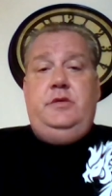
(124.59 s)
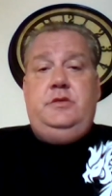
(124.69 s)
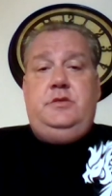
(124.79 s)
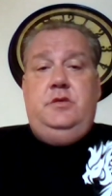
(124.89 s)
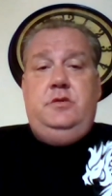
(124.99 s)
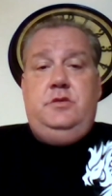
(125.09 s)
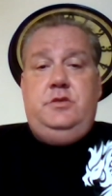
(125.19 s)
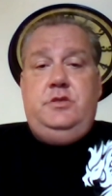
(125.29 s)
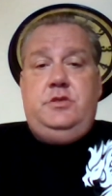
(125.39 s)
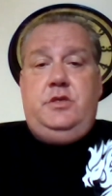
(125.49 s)
is to
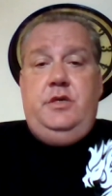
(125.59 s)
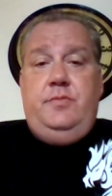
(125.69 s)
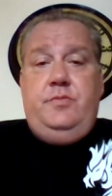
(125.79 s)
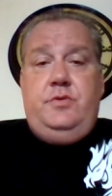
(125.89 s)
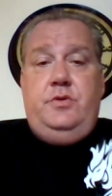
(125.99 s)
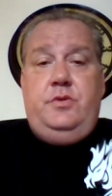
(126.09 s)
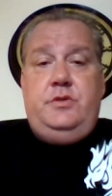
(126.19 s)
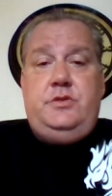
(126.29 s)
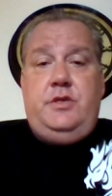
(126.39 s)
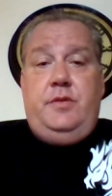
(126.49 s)
just keep doing
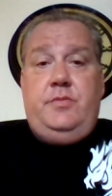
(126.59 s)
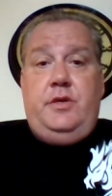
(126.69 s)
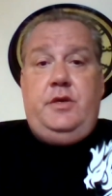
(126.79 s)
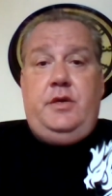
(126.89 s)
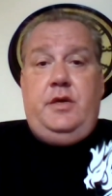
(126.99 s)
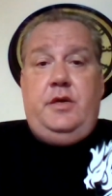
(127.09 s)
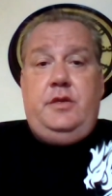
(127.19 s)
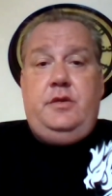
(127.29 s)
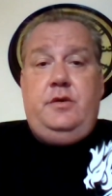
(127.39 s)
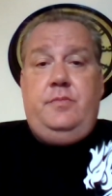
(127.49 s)
the same thing
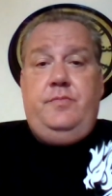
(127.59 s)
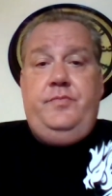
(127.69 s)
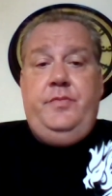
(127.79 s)
and um,